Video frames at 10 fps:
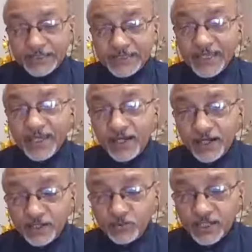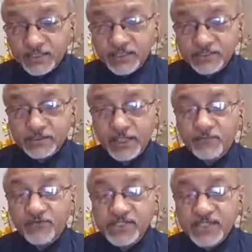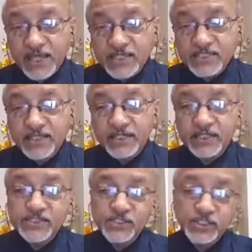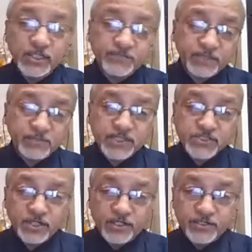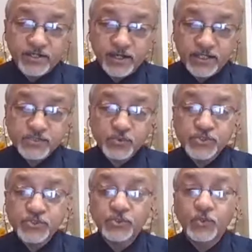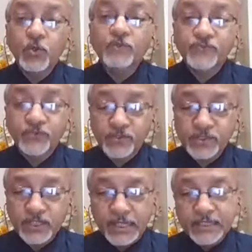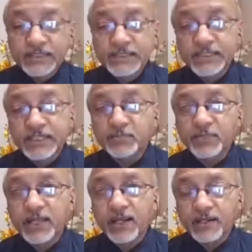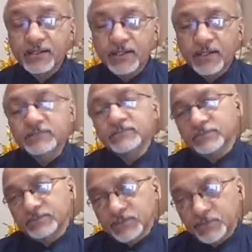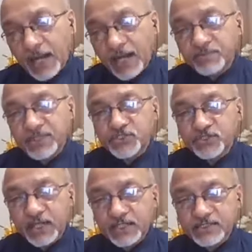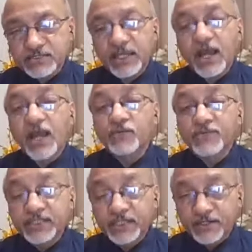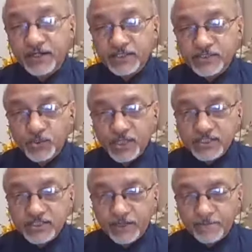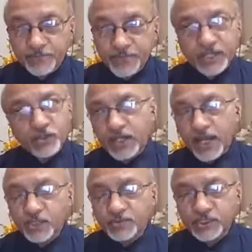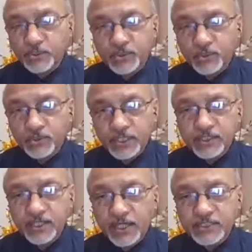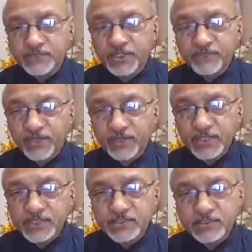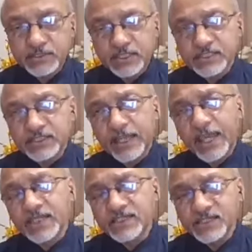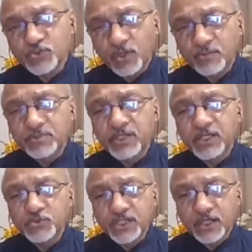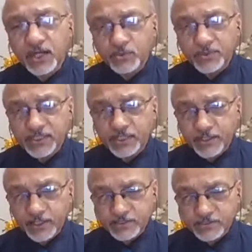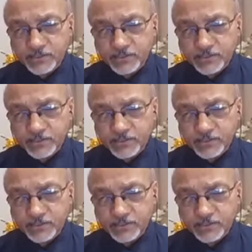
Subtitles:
There, what they emphasize that instead of conventional drugs, we should go for the typical plant-based drugs, the Ayurvedic drugs, you can say. And on Ayurveda, India is very famous. Since ages, we have been using Ayurvedic drugs.